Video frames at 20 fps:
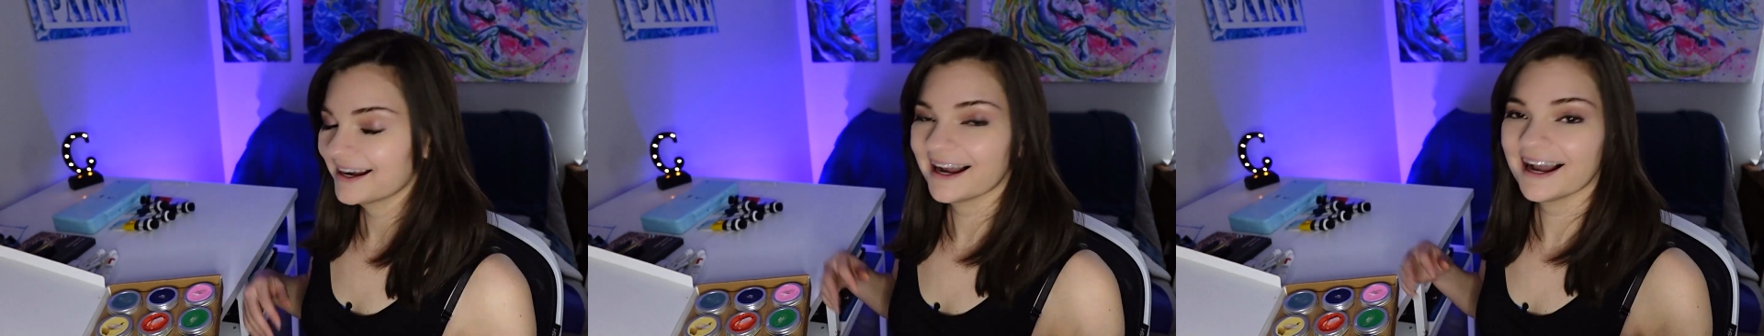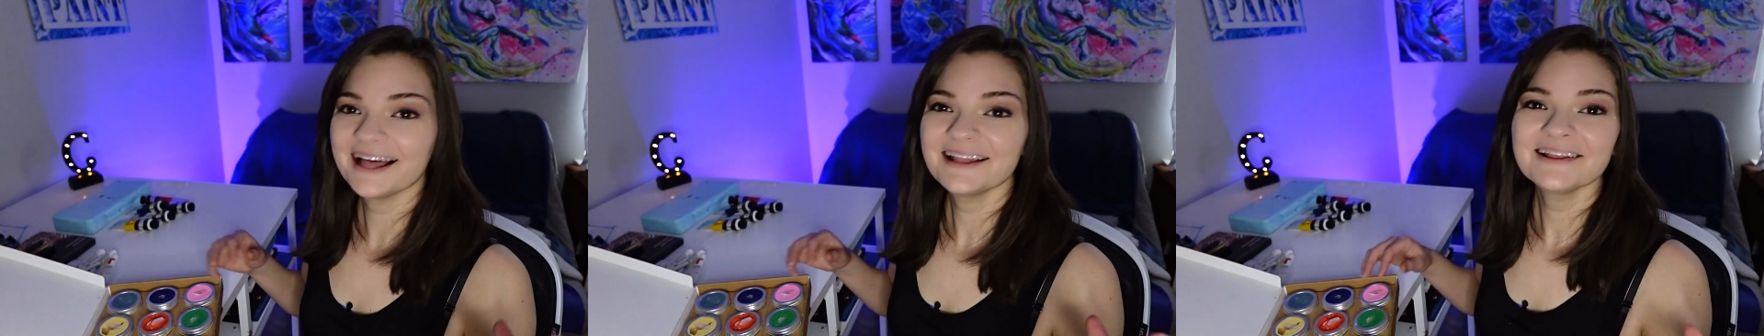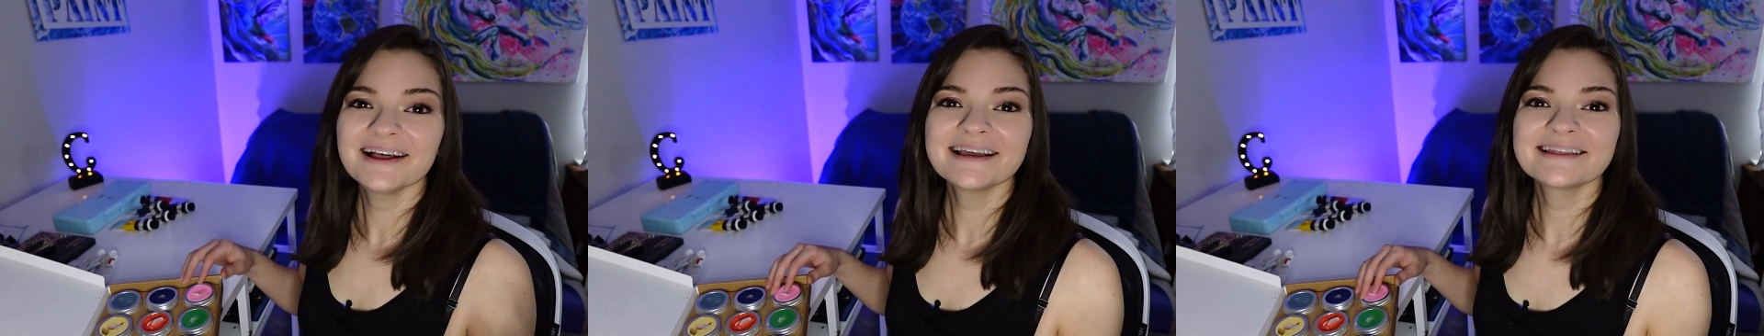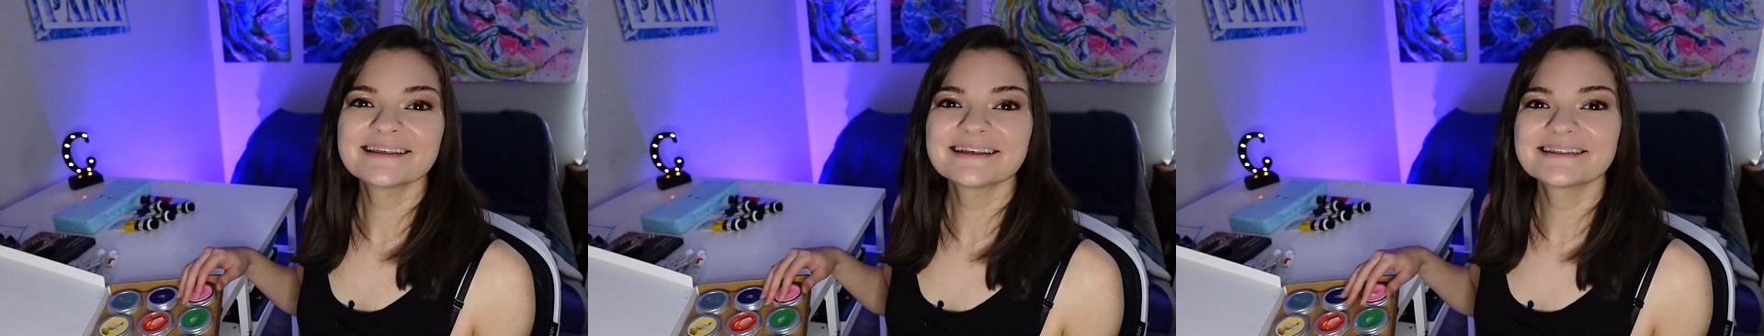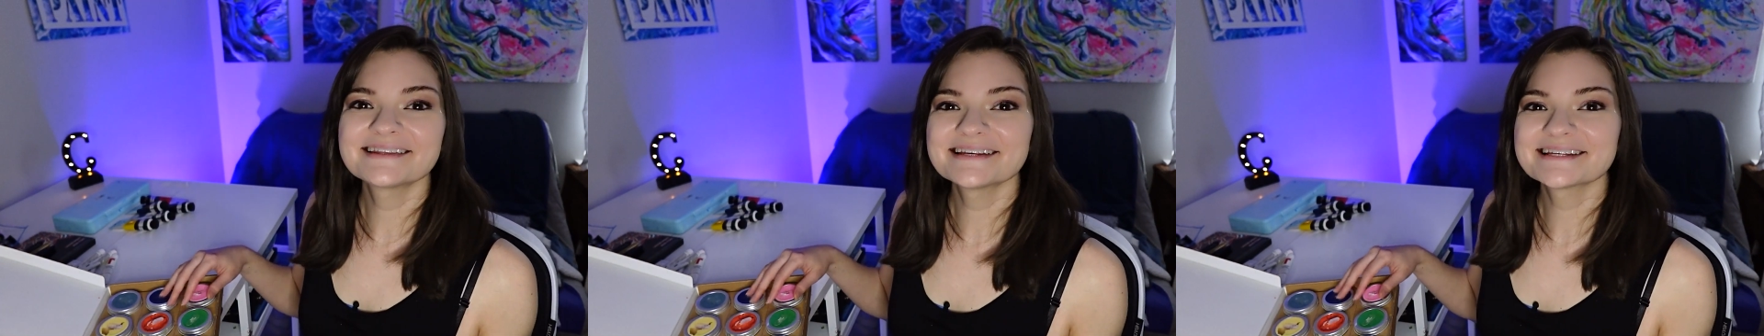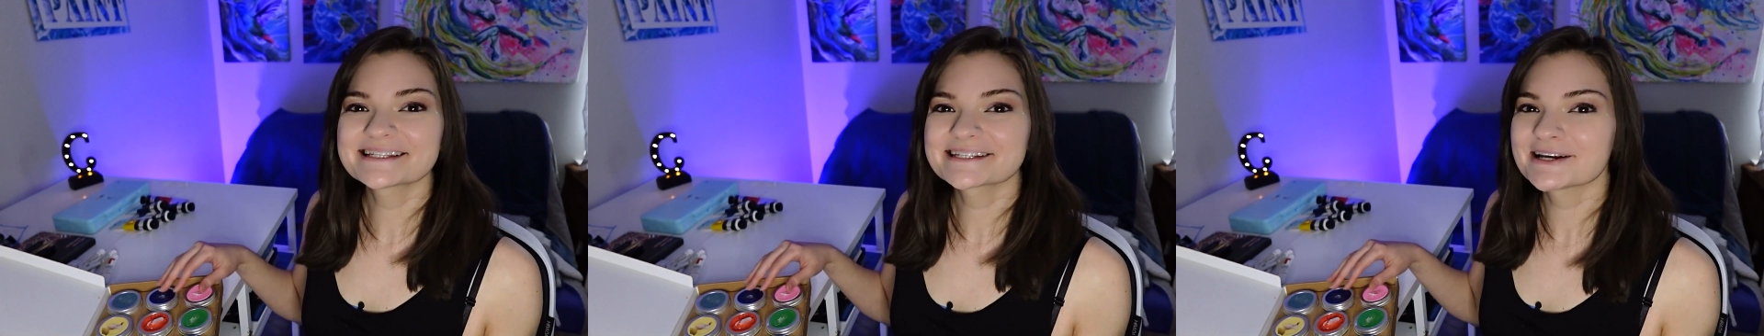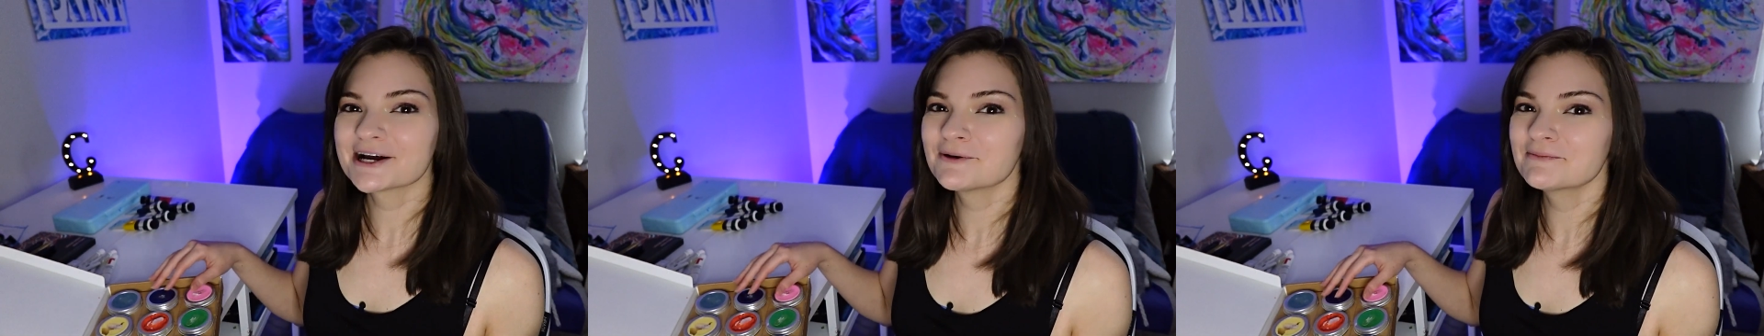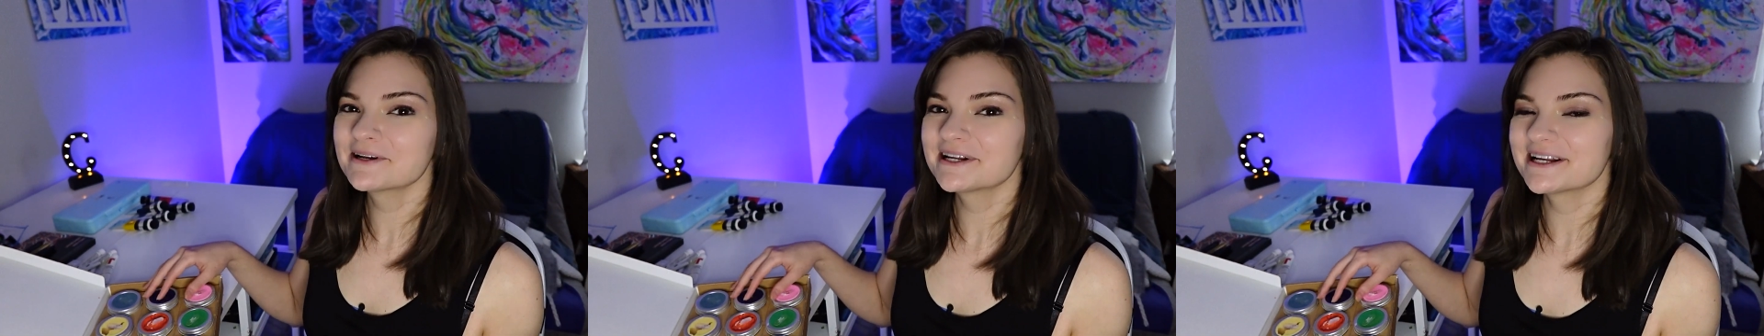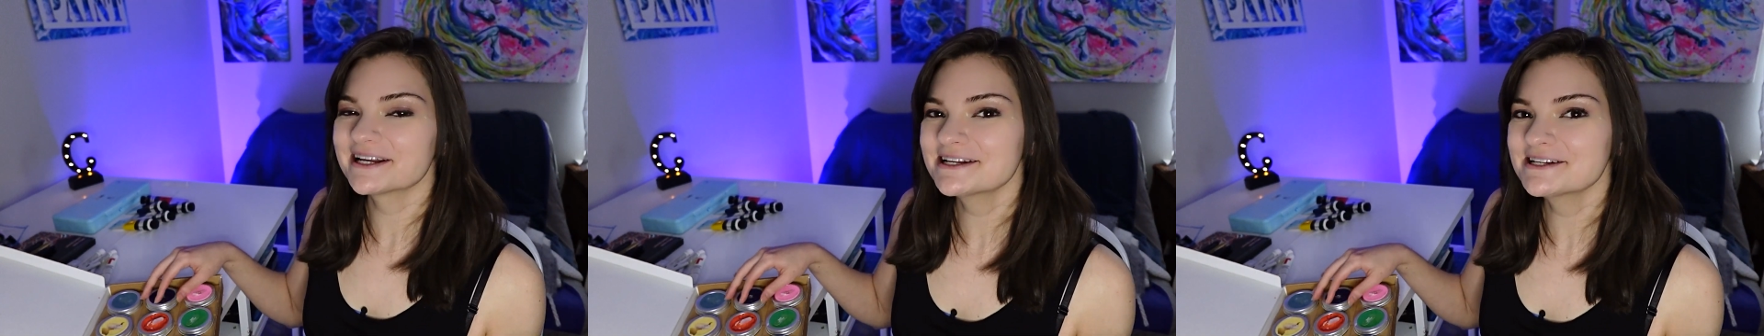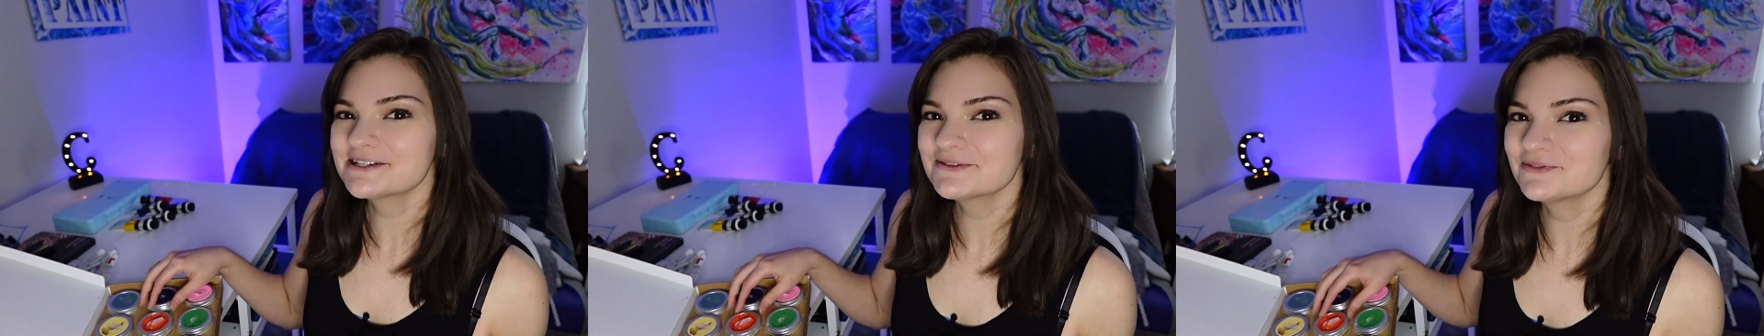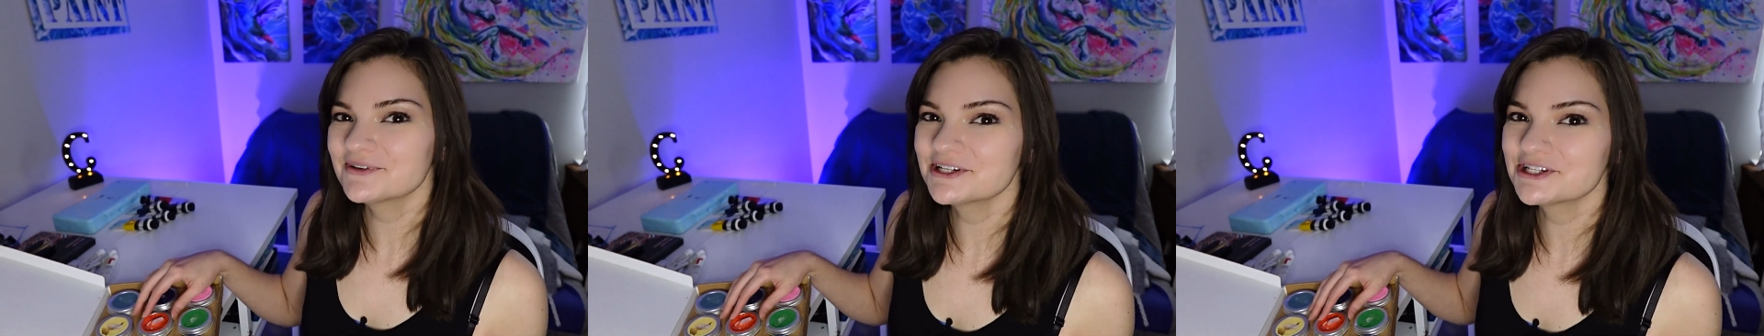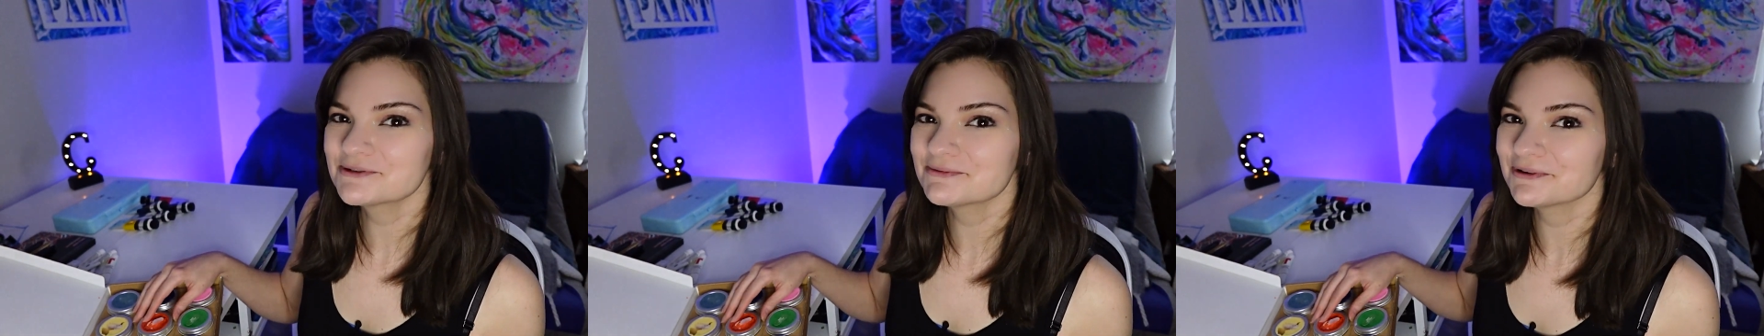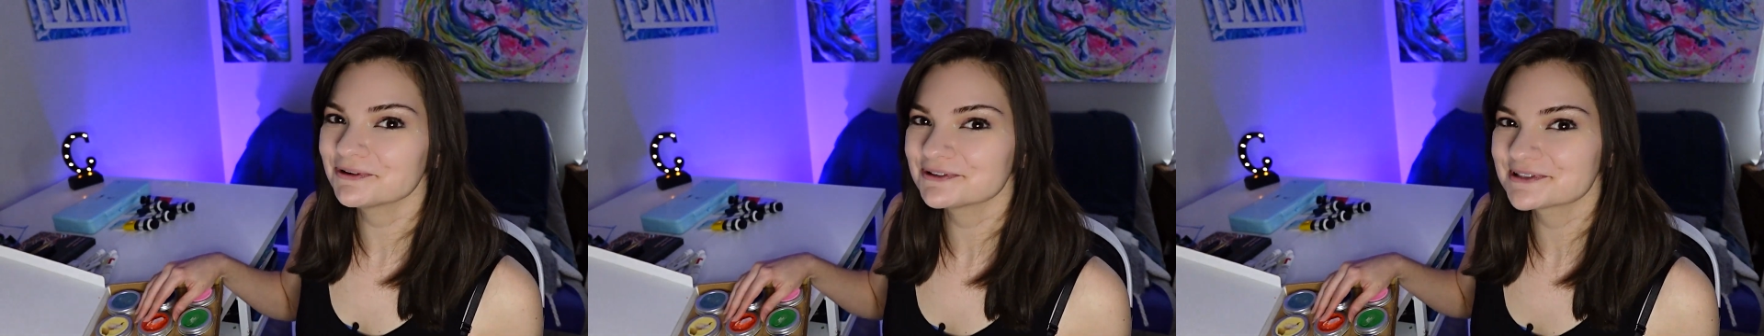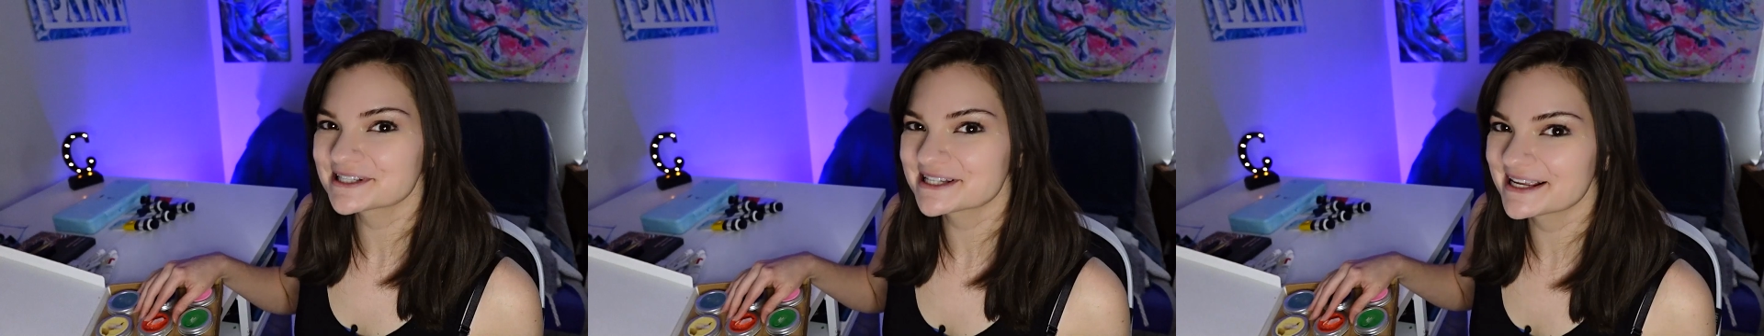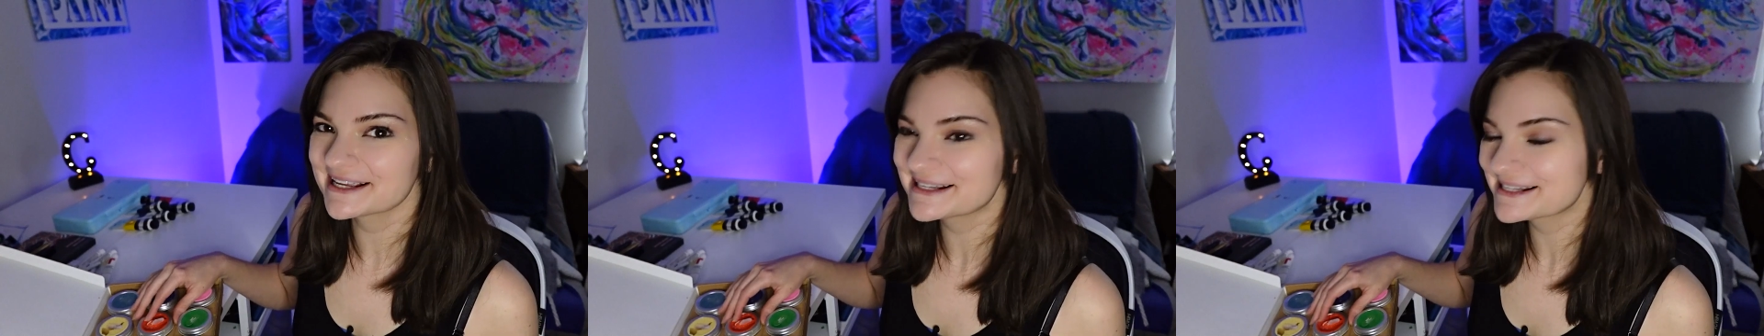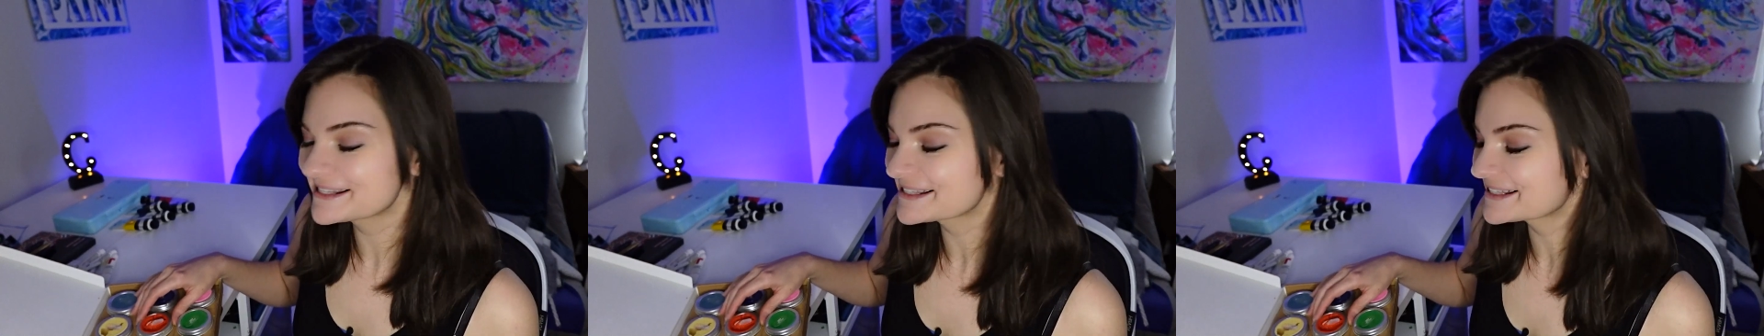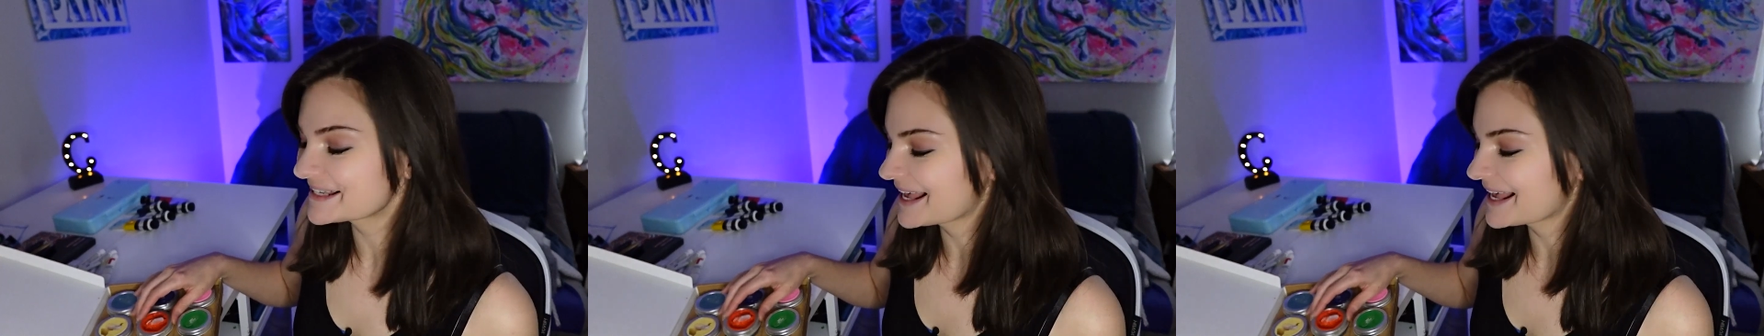I like that these come in individual tins